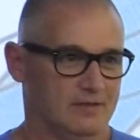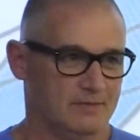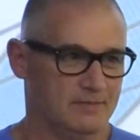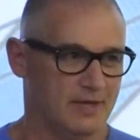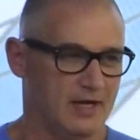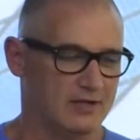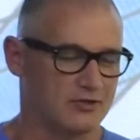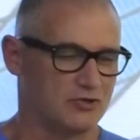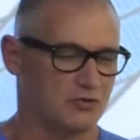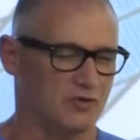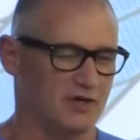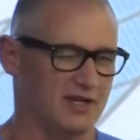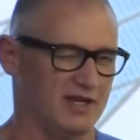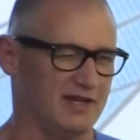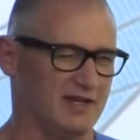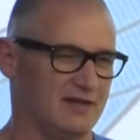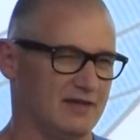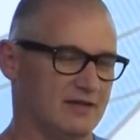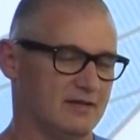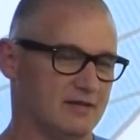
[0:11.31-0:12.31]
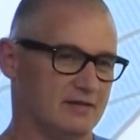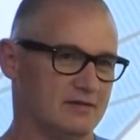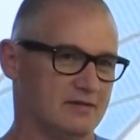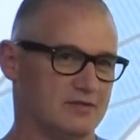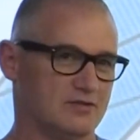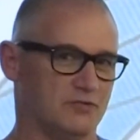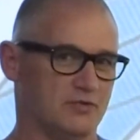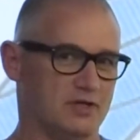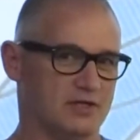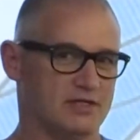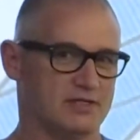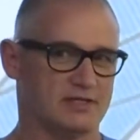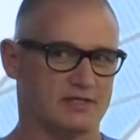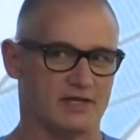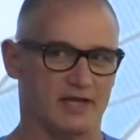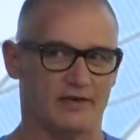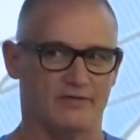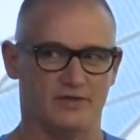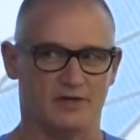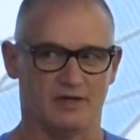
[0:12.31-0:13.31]
about
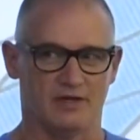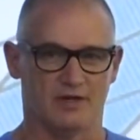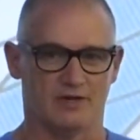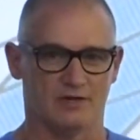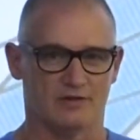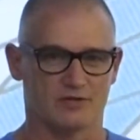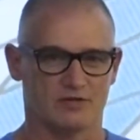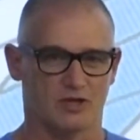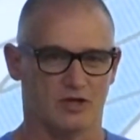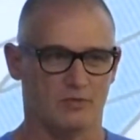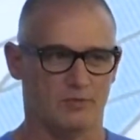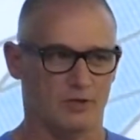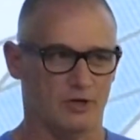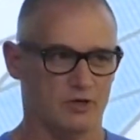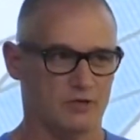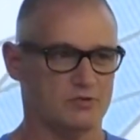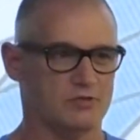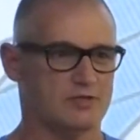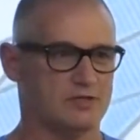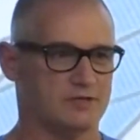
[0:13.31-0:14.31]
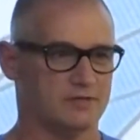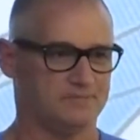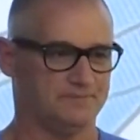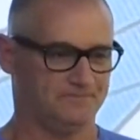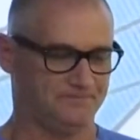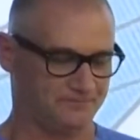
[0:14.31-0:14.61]
27 years almost.